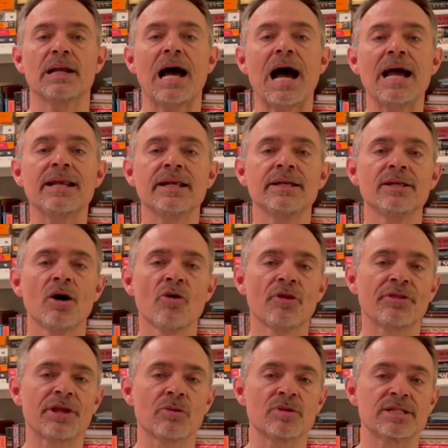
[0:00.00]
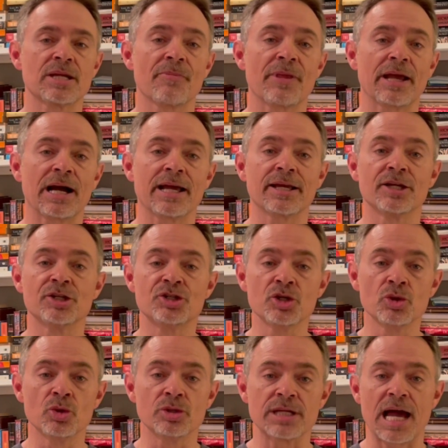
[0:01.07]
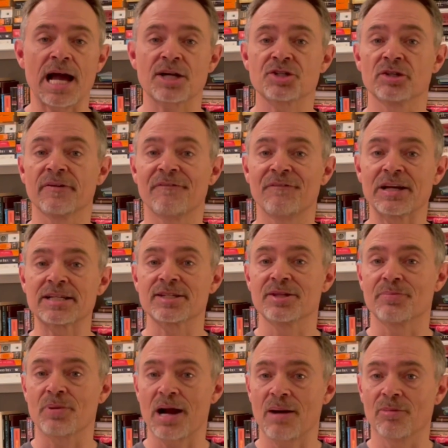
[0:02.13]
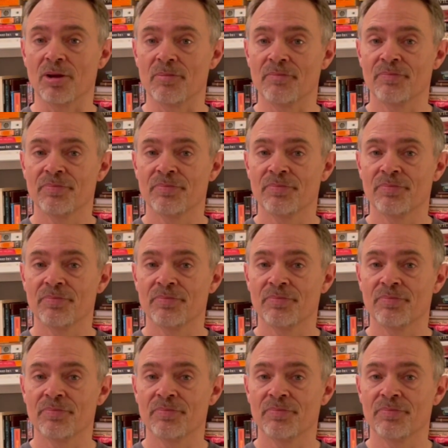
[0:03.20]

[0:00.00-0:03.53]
I didn't know that there was something I could do to actually fix the problem.